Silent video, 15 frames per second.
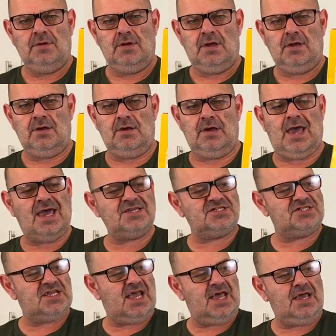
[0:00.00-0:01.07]

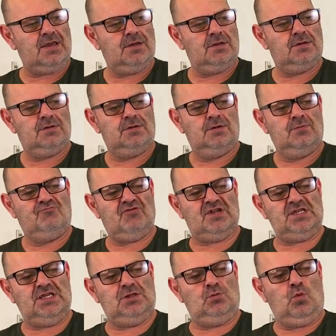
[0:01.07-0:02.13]
ASDA
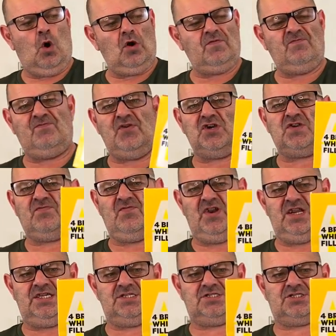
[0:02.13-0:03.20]
breaded white fish
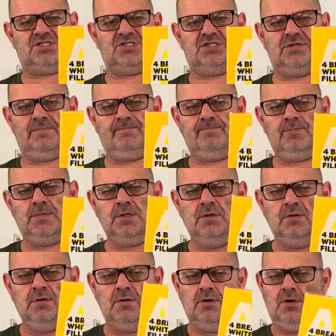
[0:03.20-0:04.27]
fillets.
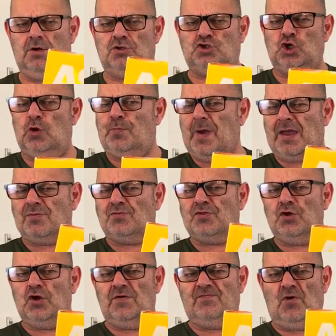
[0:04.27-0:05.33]

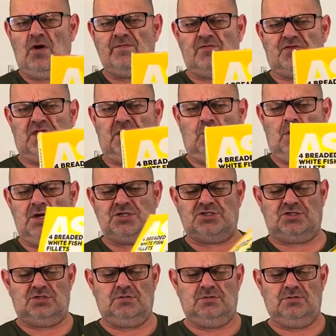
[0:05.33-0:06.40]
£2.35 I think there
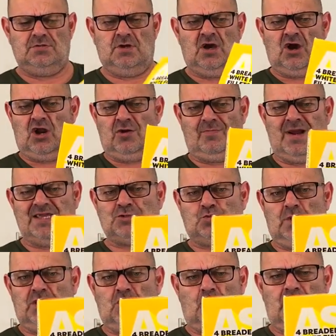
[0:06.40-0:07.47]
was. I got them last
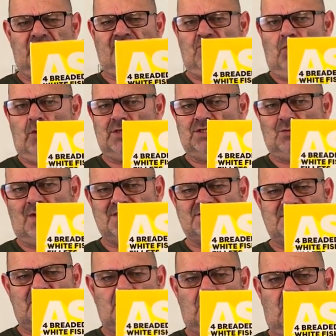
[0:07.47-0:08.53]
week or whenever I went to ASDA,
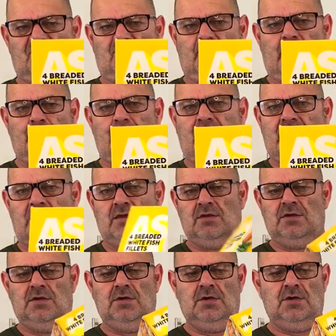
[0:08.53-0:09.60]
I can't remember.
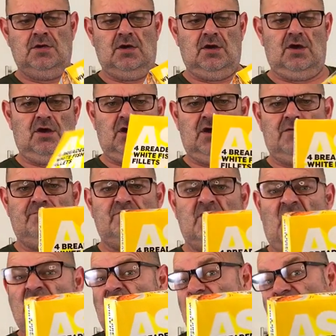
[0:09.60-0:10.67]
I've
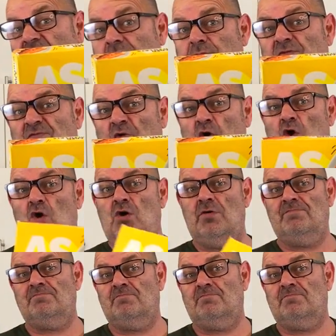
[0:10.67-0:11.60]
never had them before.